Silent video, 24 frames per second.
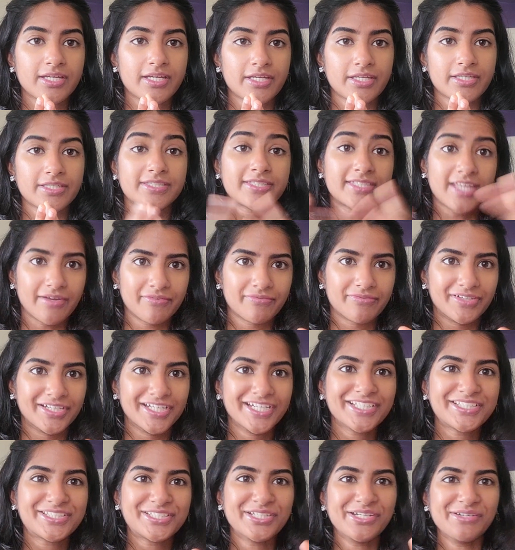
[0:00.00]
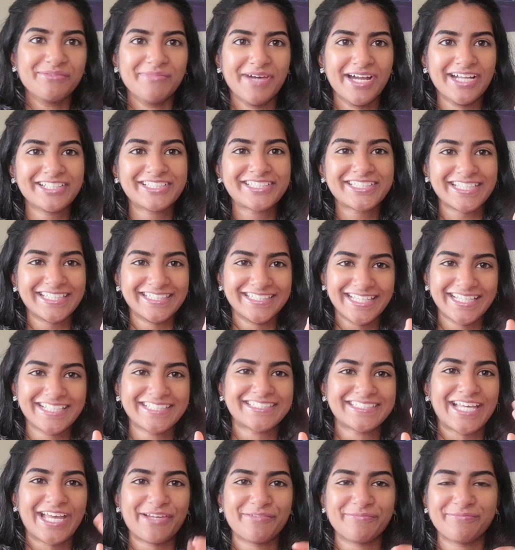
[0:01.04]
suffer too much in the
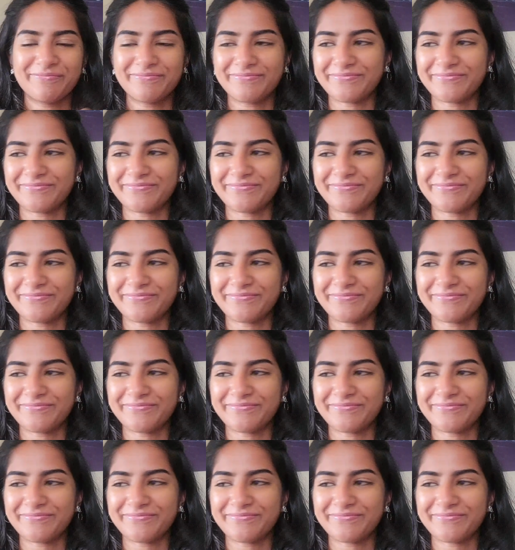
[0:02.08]
exam.